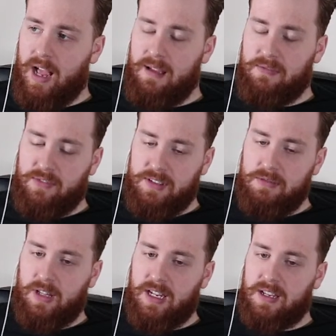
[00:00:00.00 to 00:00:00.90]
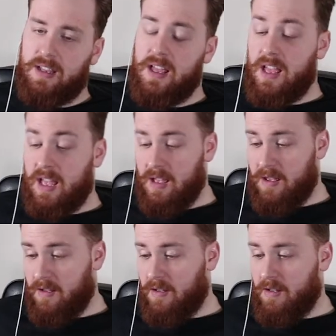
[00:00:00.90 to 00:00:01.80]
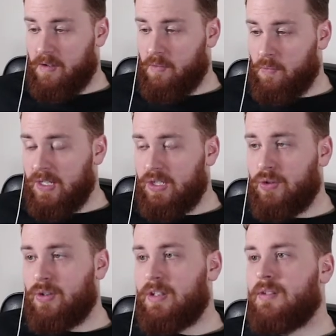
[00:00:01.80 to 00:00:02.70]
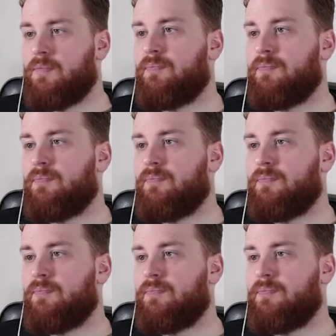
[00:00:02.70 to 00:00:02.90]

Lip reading: I feel like we shouldn't